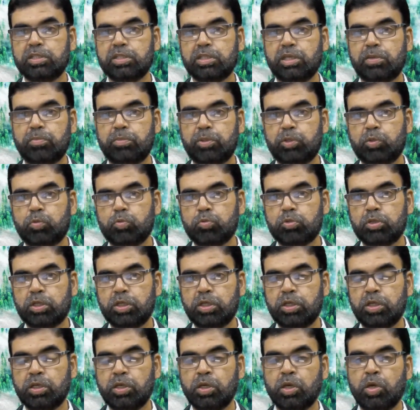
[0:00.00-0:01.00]
I mean to
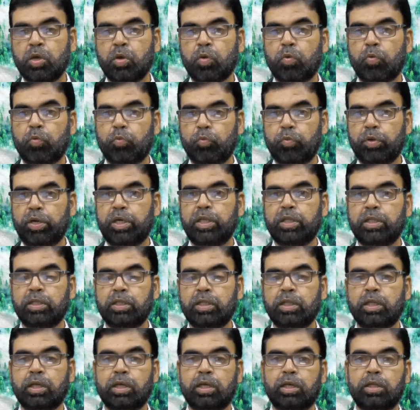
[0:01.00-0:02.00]
say
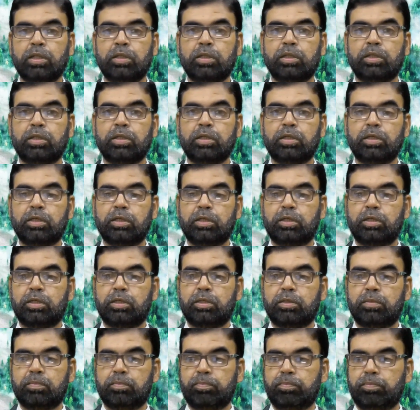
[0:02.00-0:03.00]
when the
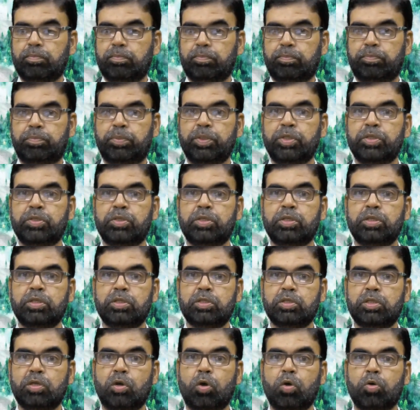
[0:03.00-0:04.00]

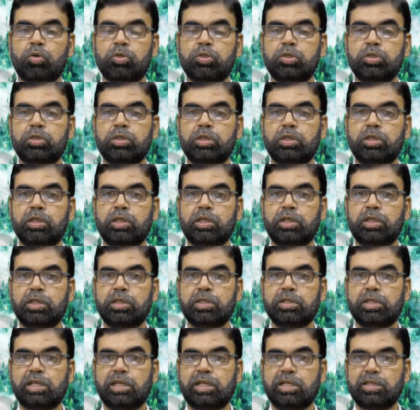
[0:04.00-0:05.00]
patient's oxygen
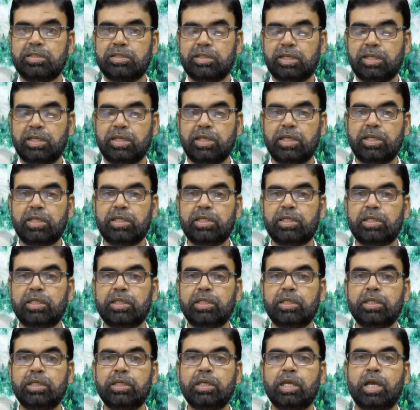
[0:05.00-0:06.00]
is less than
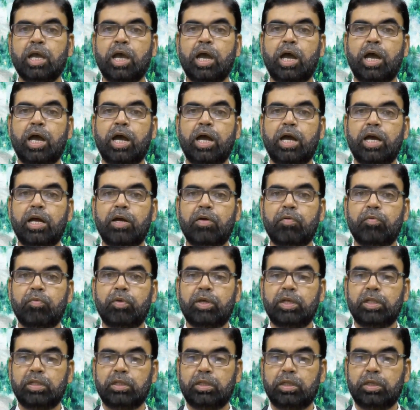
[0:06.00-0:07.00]
90 and
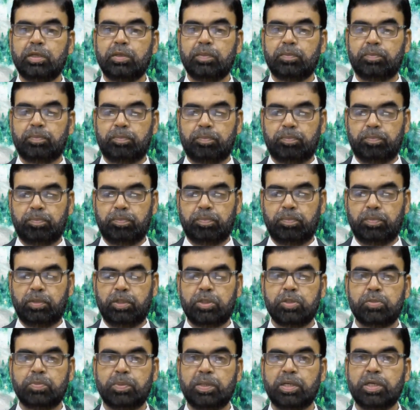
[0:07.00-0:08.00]
when the
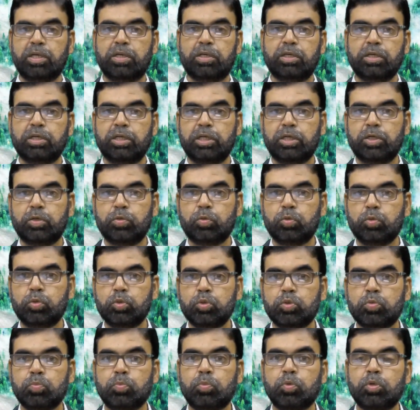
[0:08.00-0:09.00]
respiratory rate
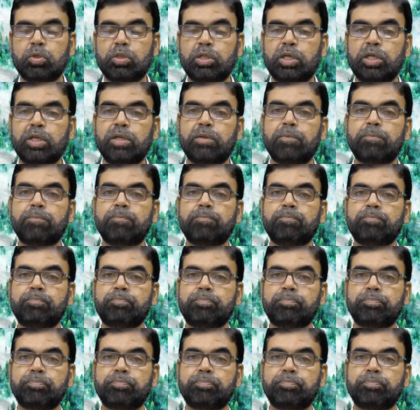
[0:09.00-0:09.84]
goes more than